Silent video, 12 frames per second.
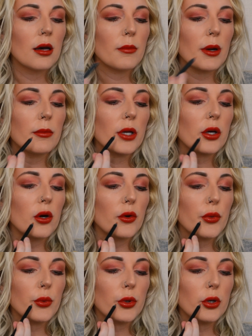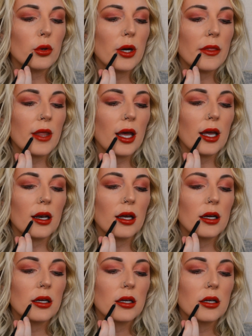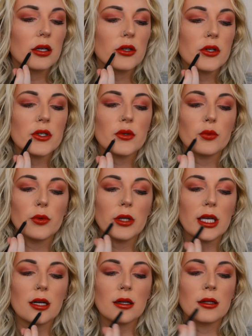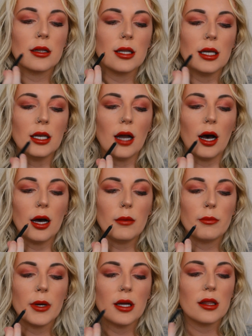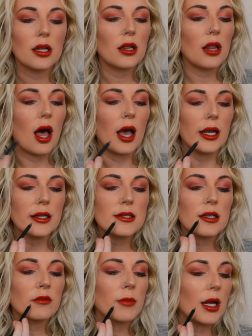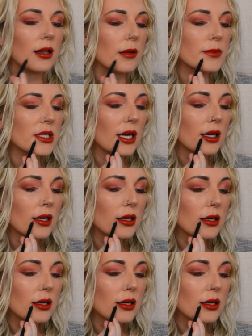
So I'm going to go through and then just really clean up the lines of my lipstick.